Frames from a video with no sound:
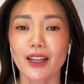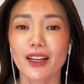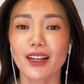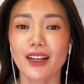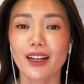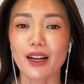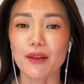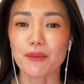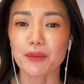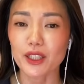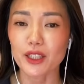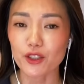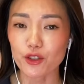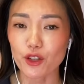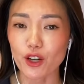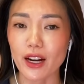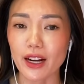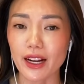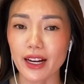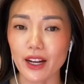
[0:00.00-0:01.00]
I'm going to
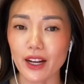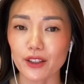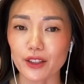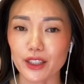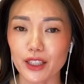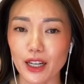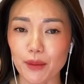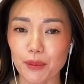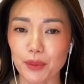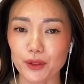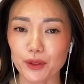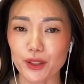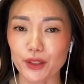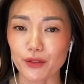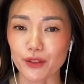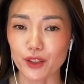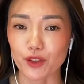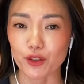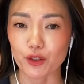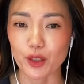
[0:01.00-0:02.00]
try out a couple
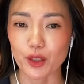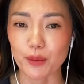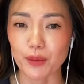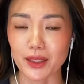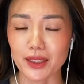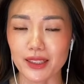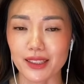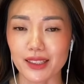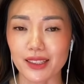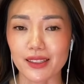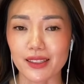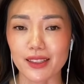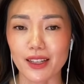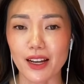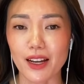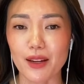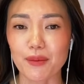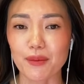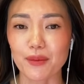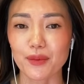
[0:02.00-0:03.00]
different treatments this
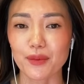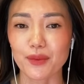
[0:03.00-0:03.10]
time.